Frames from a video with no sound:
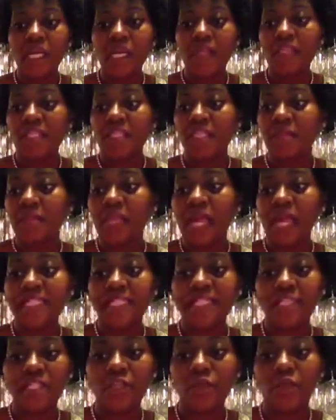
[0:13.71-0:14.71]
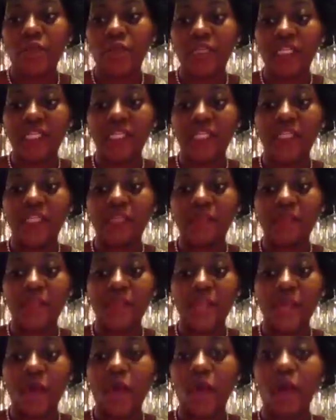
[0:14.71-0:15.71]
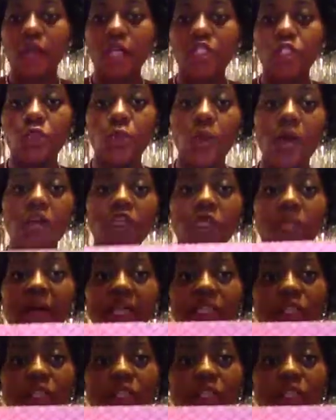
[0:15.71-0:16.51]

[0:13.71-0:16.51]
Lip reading: The supplies that you will need are a 12 by